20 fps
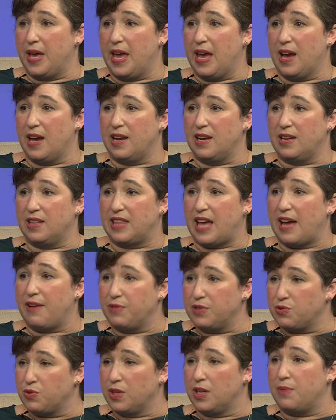And that
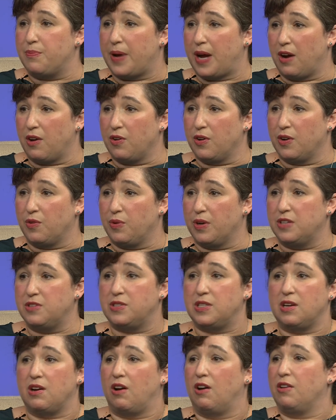was really empowering where you
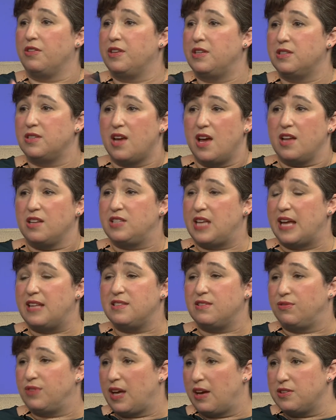see all these
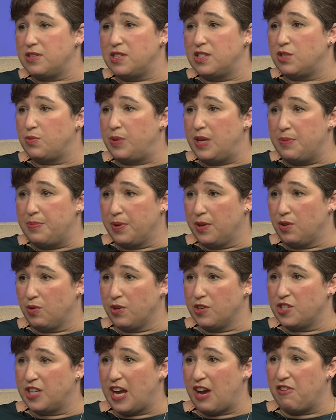tens of thousands of people in
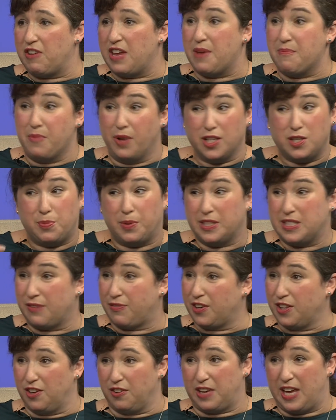Orange yeah. County at multiple
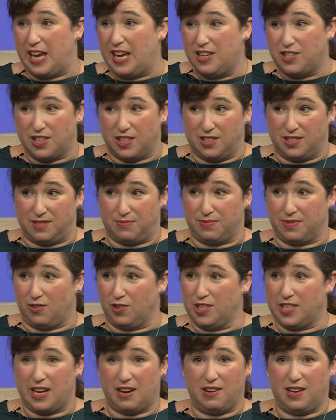different locations.
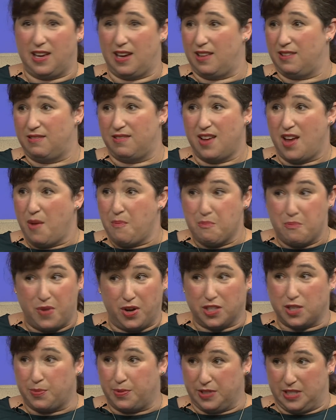Orange County had
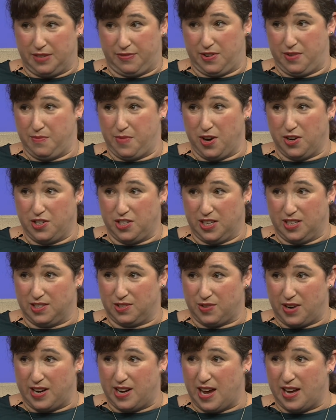multiple different marches,
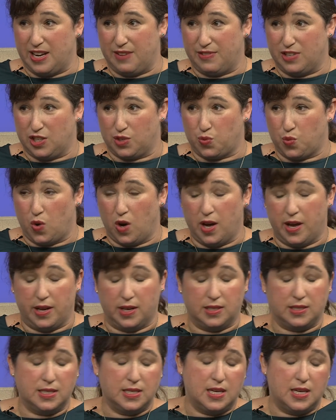right? Not even yeah. just
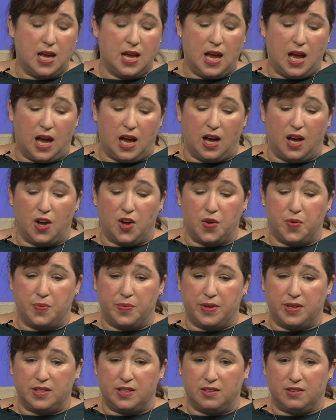one. Um,
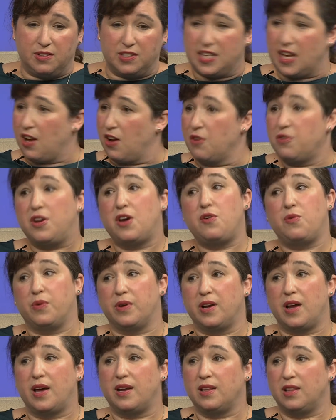it's like, oh no, we're
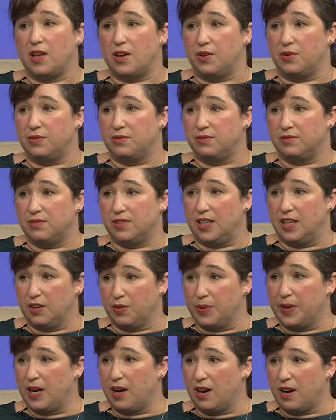not alone. Here
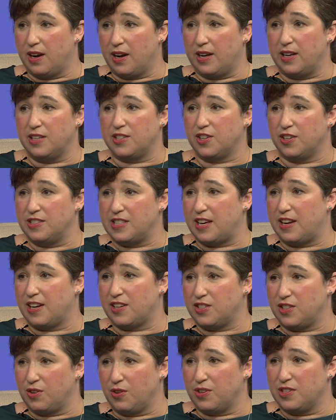we are. And it turns out
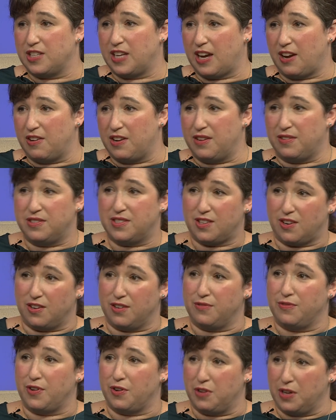actually Orange County
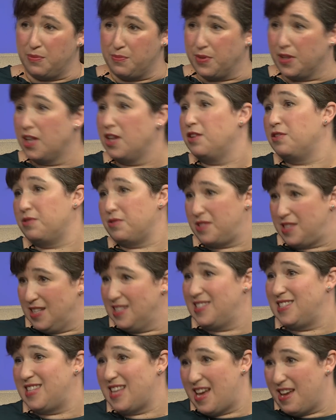started voting blue
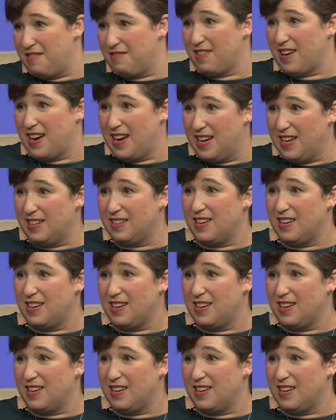since then, right?